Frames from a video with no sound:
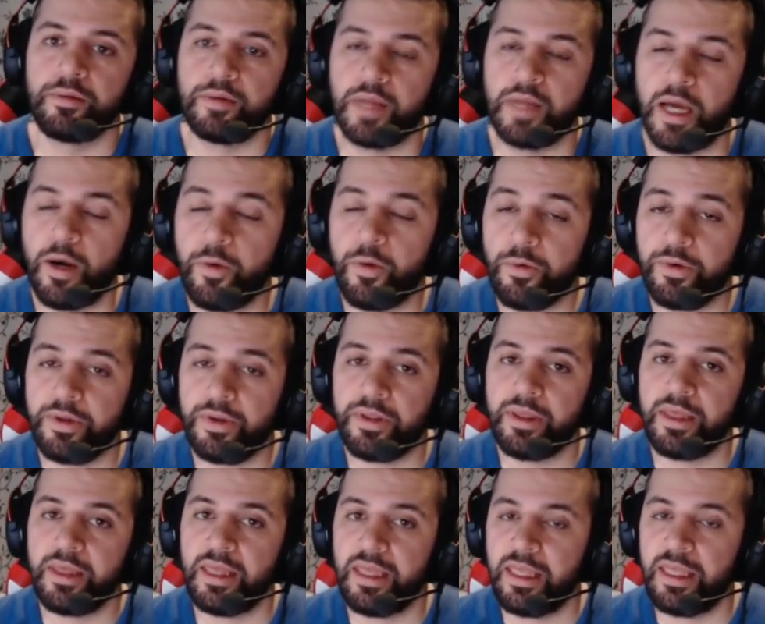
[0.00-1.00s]
now
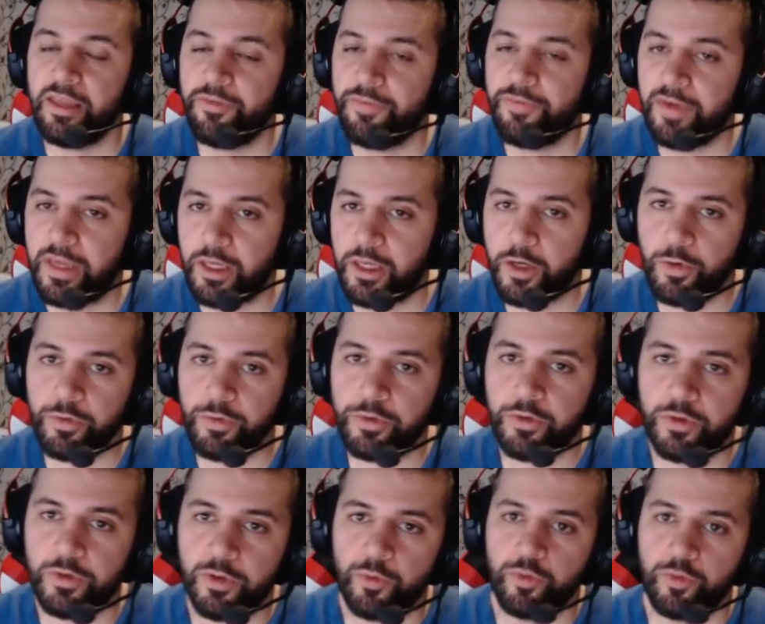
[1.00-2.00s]
if I go
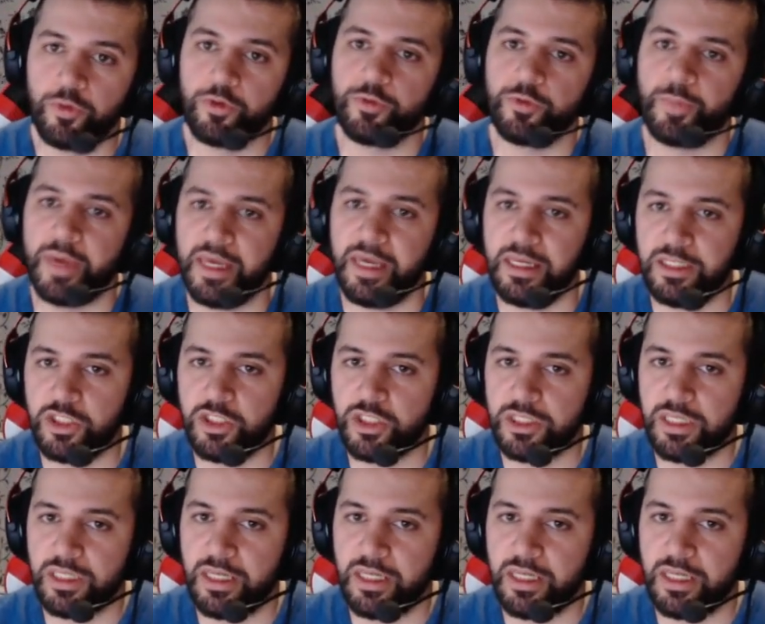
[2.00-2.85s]
to the root page